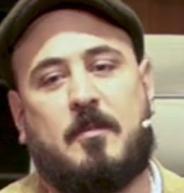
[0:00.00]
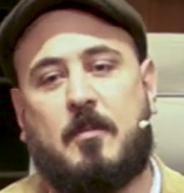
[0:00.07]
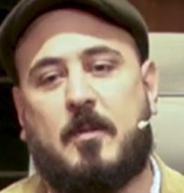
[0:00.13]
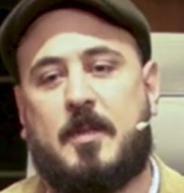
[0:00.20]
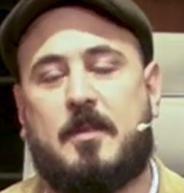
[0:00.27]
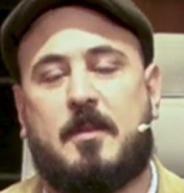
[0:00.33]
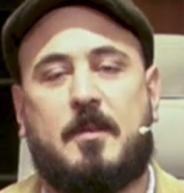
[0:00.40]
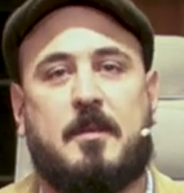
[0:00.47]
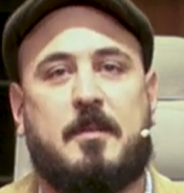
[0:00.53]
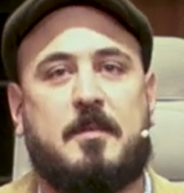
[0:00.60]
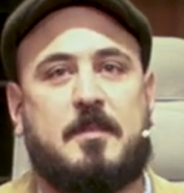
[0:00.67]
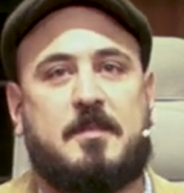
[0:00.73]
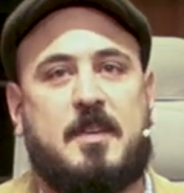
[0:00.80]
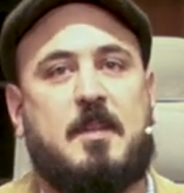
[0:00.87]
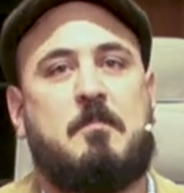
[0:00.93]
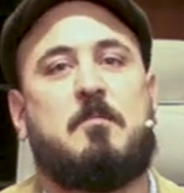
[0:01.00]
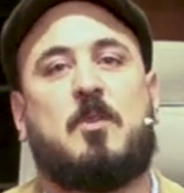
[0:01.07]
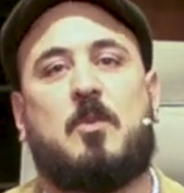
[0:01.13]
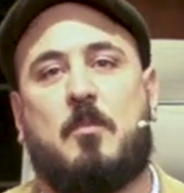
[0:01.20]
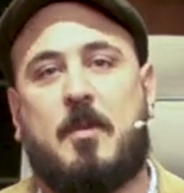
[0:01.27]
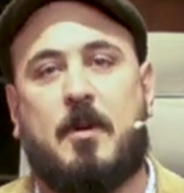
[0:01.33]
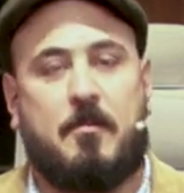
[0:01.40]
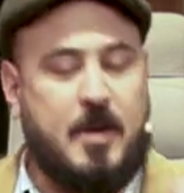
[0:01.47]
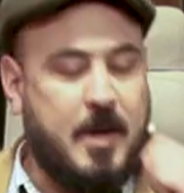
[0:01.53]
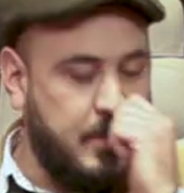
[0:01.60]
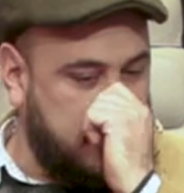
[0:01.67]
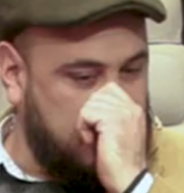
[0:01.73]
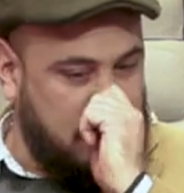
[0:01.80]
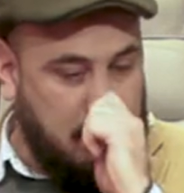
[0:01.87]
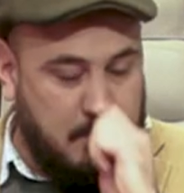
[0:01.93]
with the same human
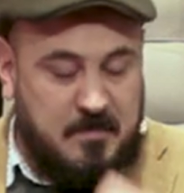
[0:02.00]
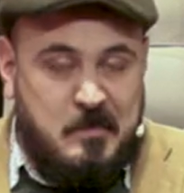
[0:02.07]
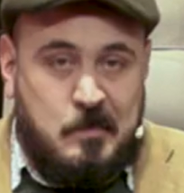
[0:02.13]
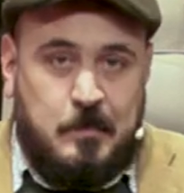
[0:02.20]
rights